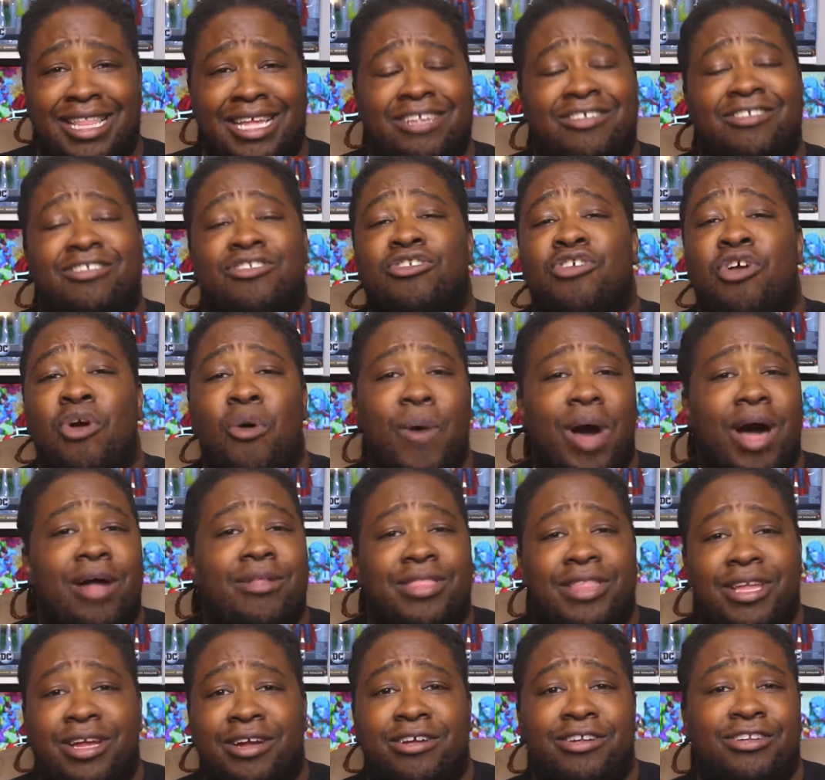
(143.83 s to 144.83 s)
They just go out
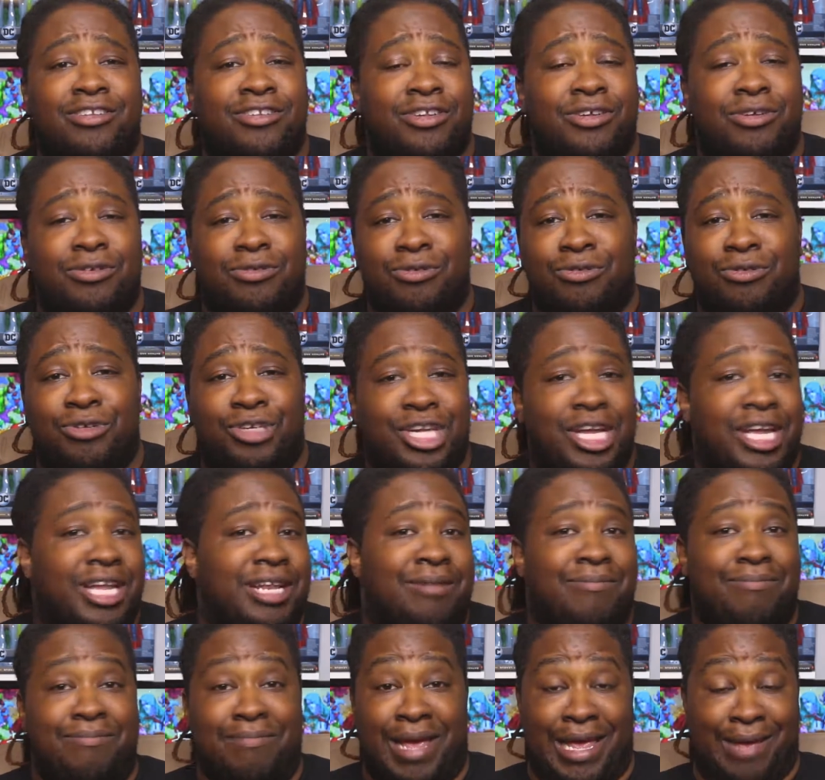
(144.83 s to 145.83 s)
there and do shit
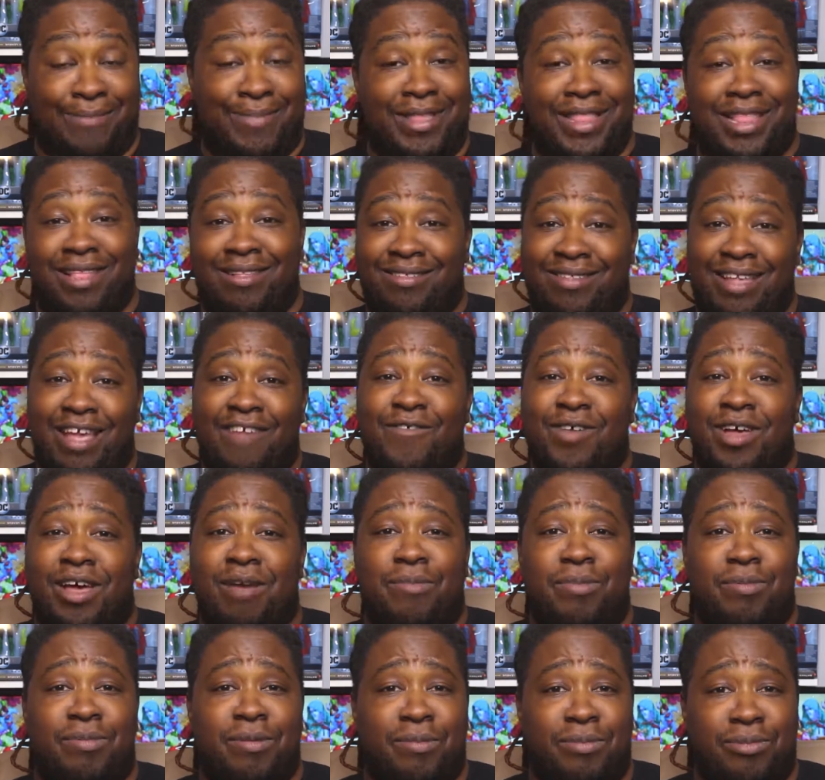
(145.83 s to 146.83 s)
and maybe they save a
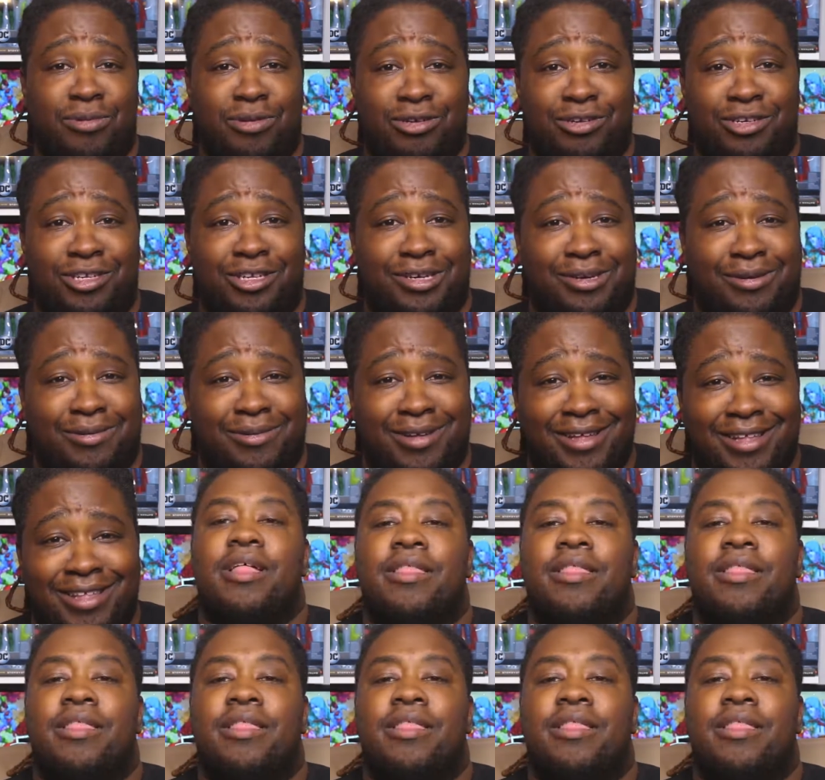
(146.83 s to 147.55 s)
couple people or two.